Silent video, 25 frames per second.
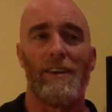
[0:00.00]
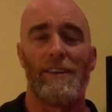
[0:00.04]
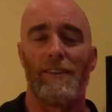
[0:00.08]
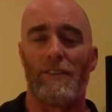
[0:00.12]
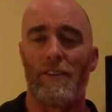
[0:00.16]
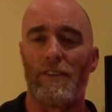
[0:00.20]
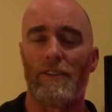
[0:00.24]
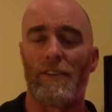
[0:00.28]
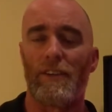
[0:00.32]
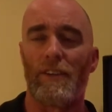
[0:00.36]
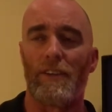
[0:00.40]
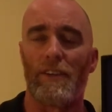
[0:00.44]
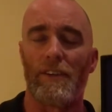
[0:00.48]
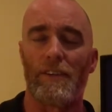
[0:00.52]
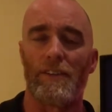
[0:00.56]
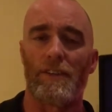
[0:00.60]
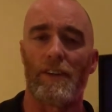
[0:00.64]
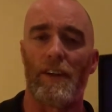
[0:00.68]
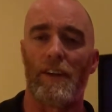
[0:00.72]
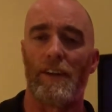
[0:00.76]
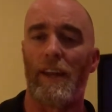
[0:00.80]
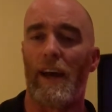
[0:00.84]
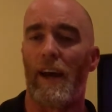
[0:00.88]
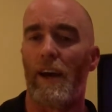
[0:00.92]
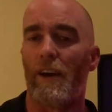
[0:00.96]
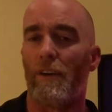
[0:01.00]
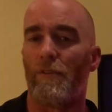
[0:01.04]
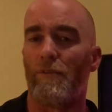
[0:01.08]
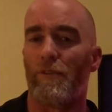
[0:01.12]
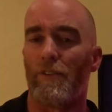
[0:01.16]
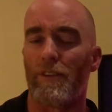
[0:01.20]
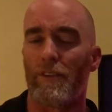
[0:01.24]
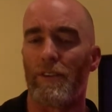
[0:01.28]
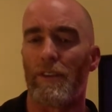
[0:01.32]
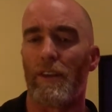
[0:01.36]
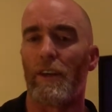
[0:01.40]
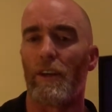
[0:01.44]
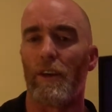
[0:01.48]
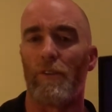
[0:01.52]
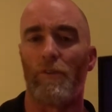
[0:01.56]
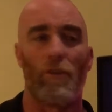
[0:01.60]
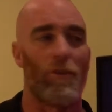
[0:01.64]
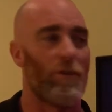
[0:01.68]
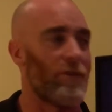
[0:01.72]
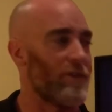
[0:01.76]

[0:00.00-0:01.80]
dizziness, now if you think of all